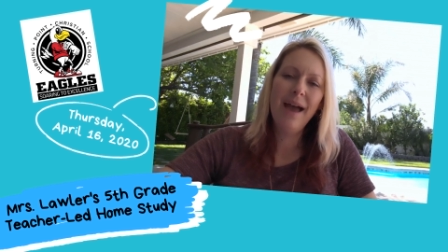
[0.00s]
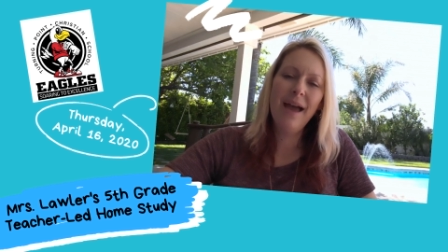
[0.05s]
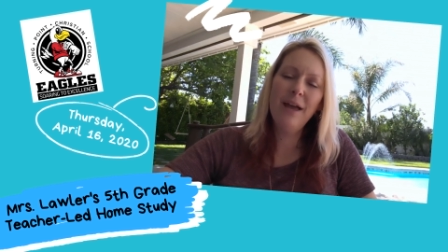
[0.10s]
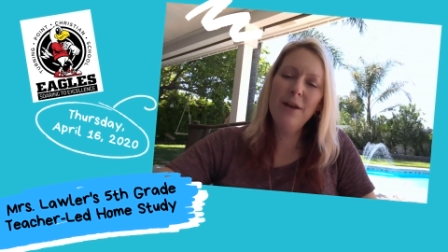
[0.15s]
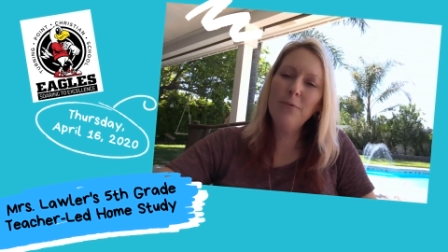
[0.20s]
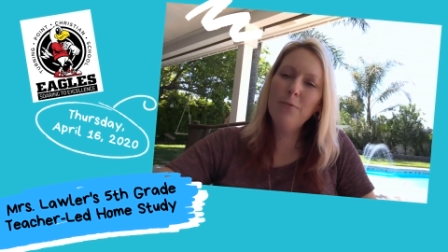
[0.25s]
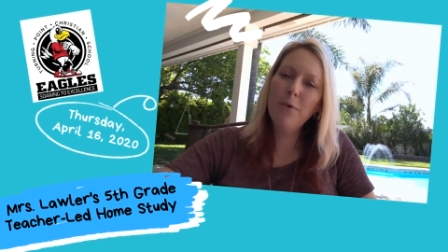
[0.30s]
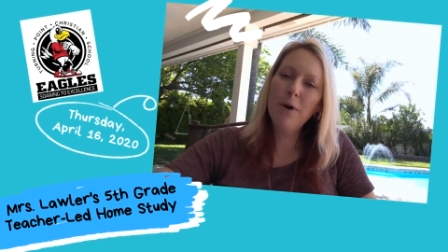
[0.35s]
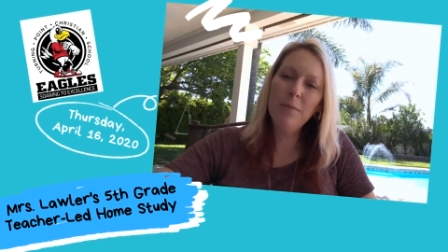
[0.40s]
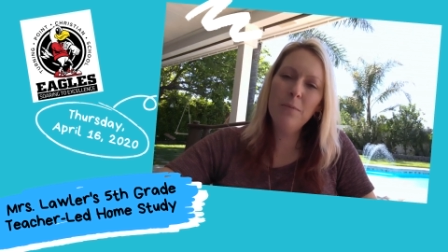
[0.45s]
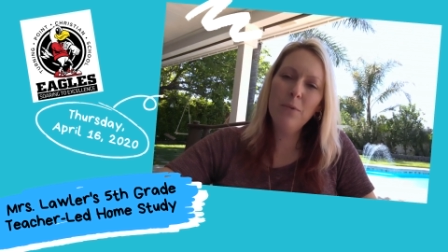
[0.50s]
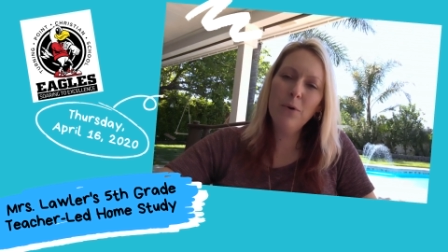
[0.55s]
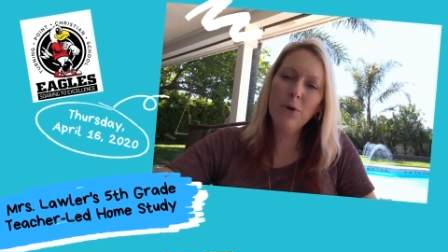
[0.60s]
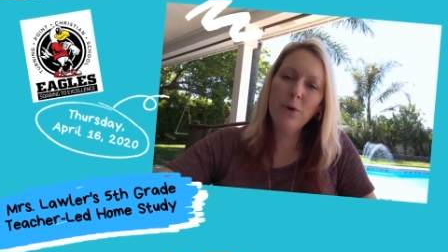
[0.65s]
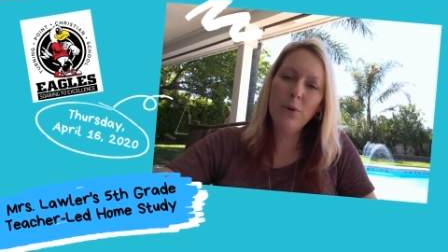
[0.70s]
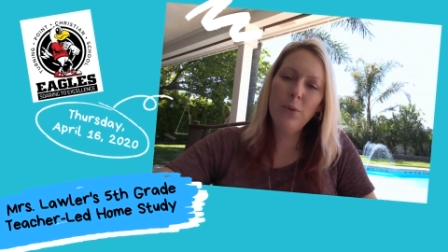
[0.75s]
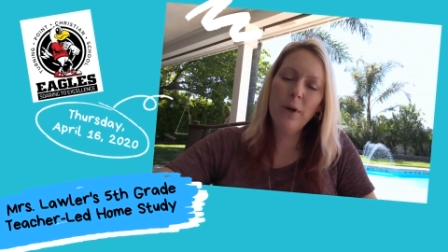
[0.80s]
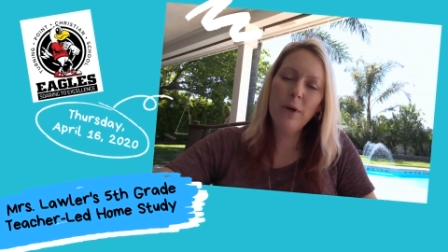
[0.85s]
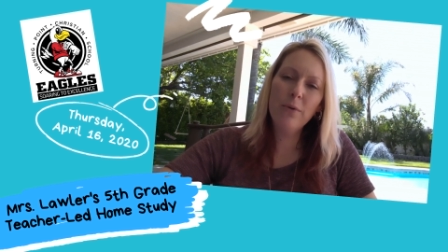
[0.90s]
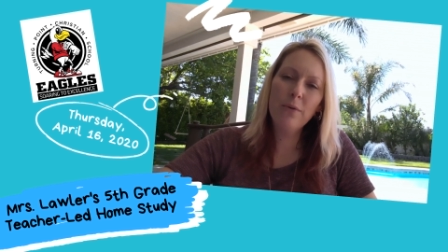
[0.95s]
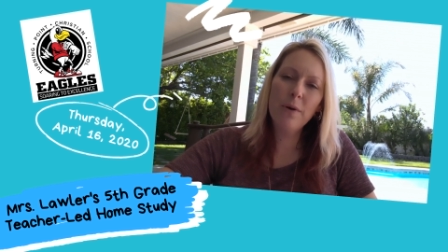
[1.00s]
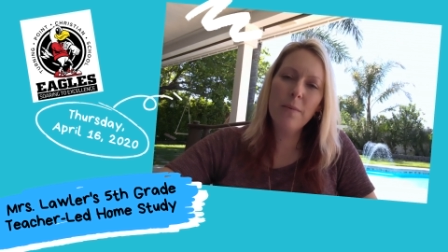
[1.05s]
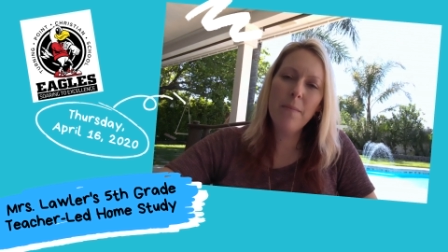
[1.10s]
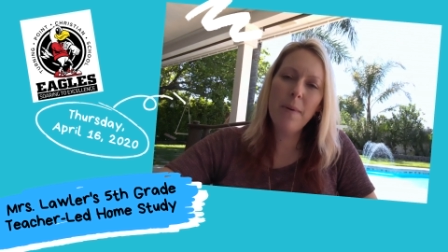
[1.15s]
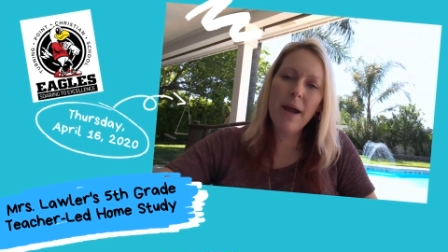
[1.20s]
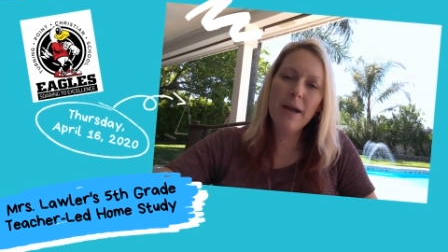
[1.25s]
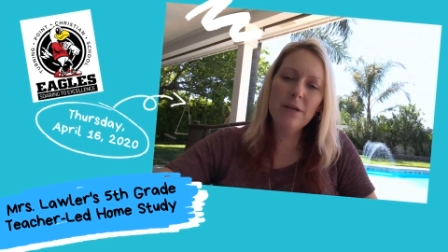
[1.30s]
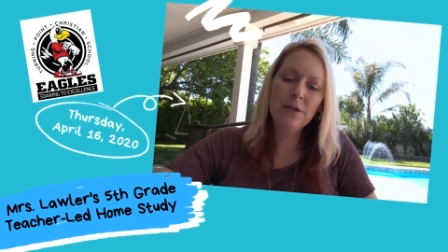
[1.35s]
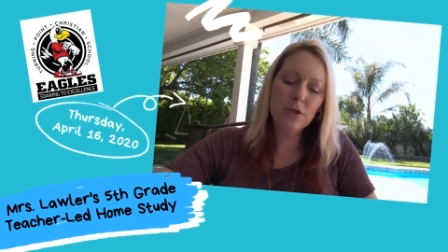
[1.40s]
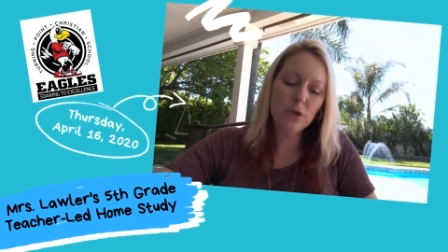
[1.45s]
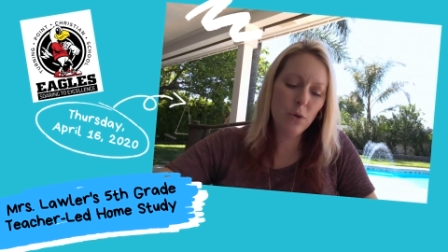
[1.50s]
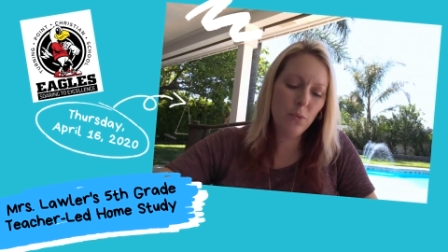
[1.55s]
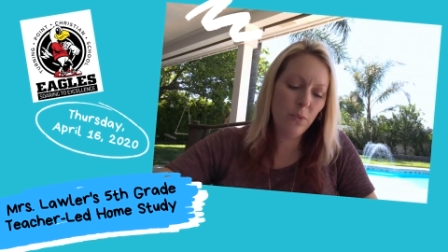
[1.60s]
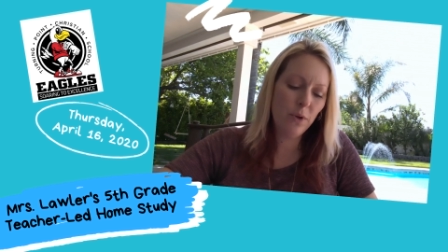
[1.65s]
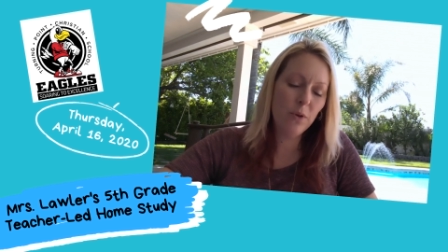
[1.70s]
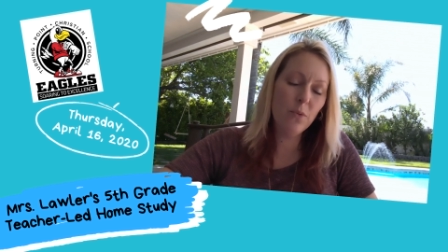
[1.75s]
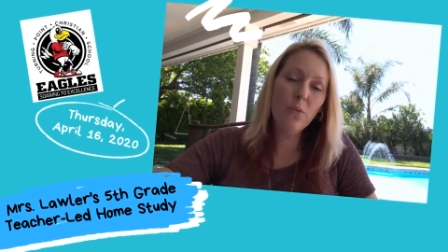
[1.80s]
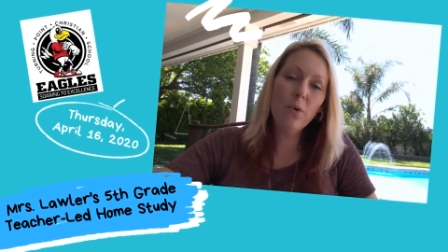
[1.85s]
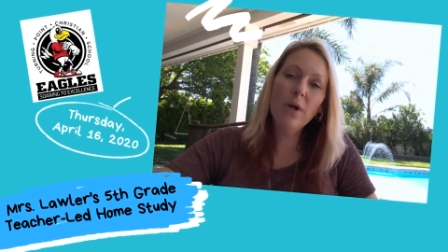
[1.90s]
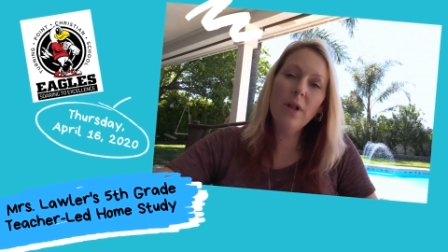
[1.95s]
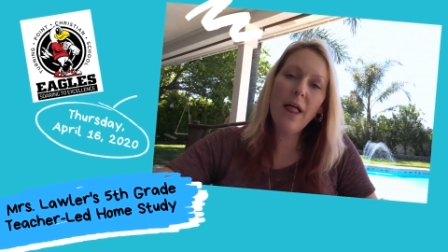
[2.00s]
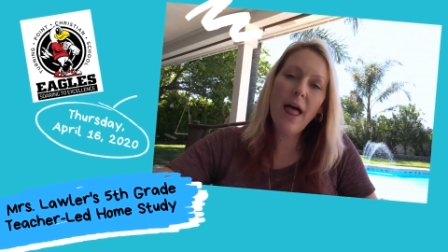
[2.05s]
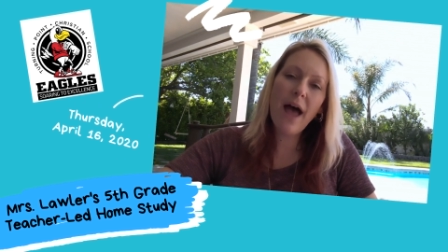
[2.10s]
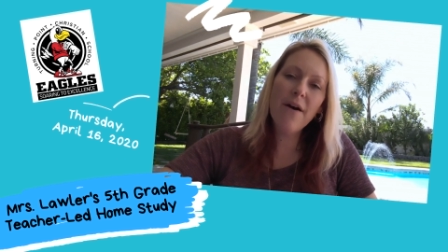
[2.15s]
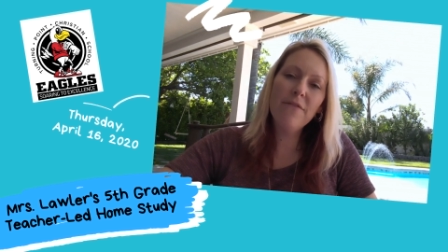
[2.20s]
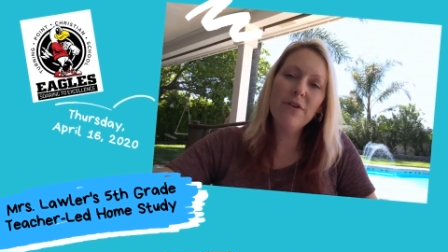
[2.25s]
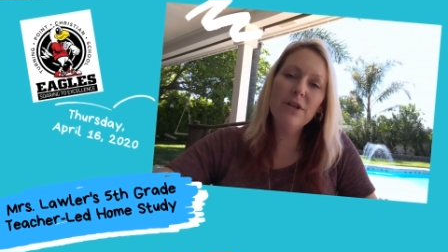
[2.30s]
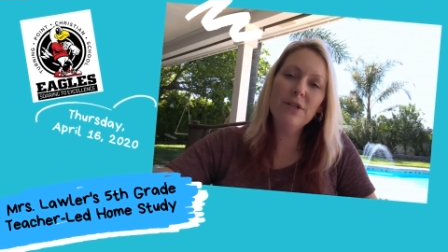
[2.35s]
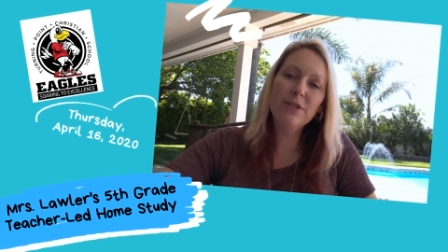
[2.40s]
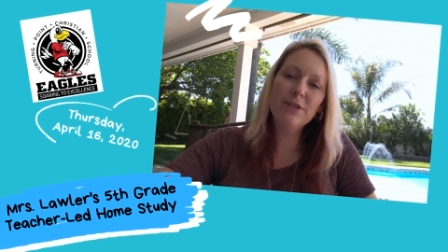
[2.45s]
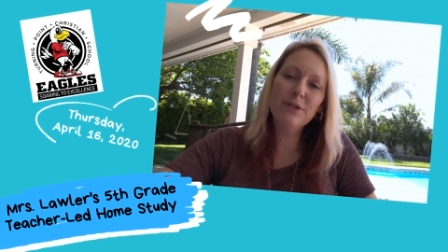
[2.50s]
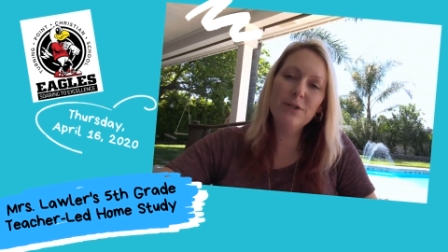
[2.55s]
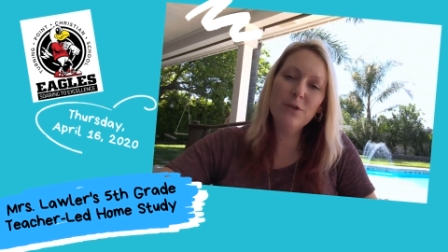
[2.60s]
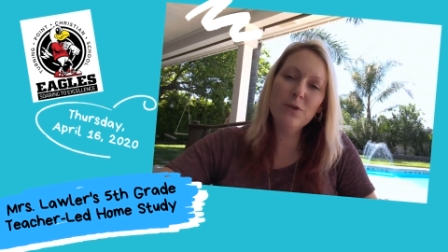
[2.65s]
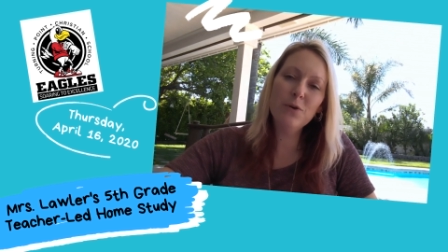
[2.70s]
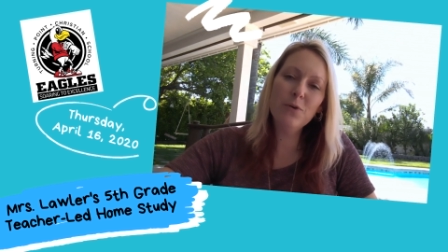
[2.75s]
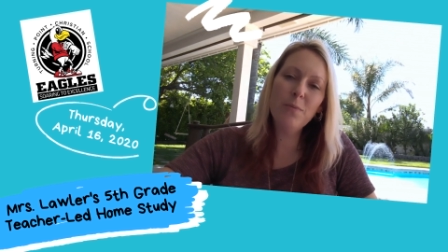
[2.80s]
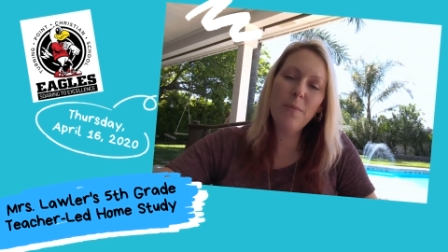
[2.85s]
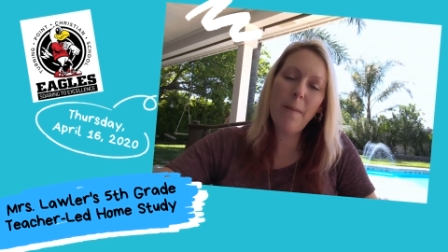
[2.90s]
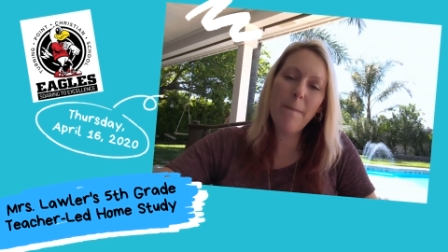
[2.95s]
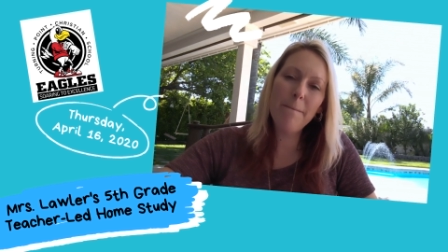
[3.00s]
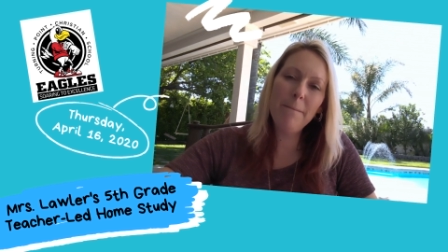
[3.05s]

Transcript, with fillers: And one more quick reminder we will have a Zoom